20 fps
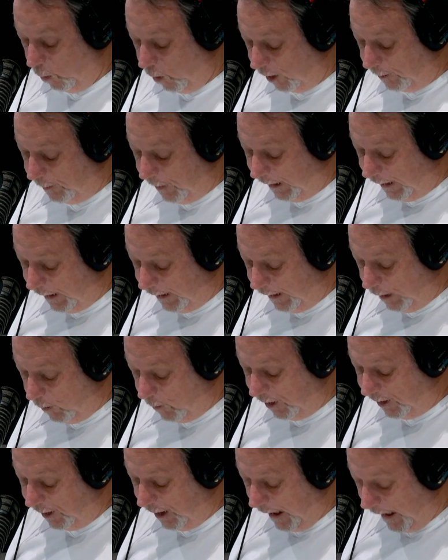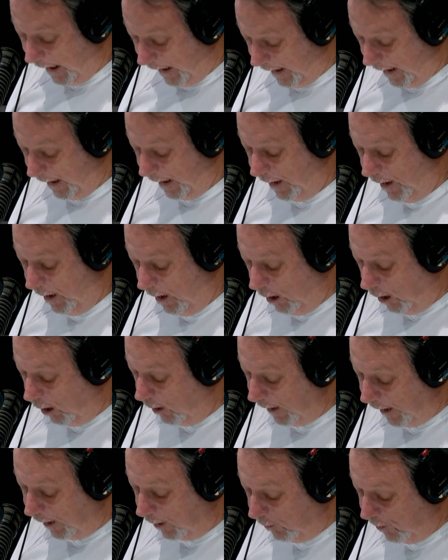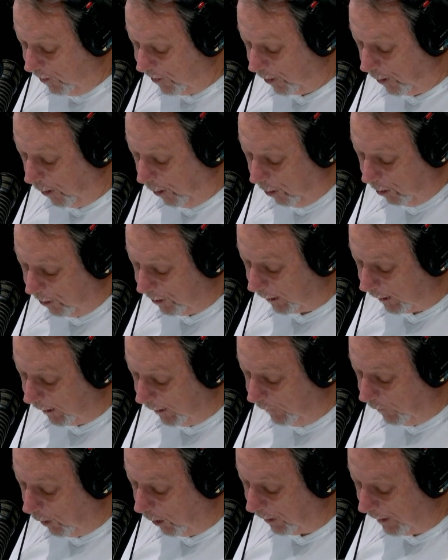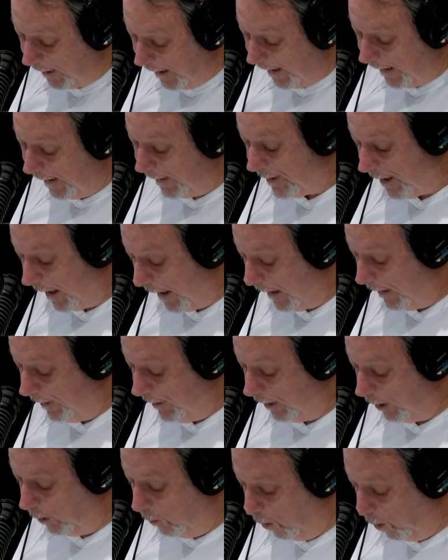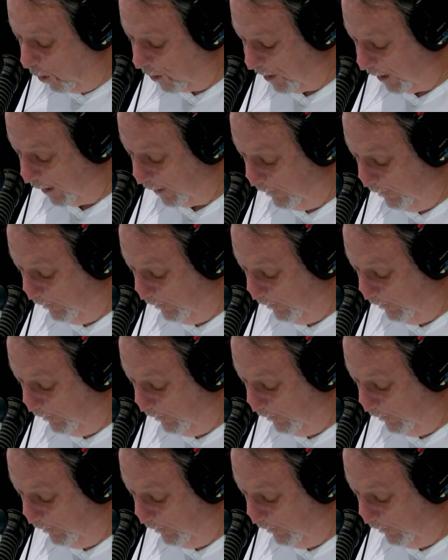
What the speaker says: What beginning with A are animals called that live on land and in water?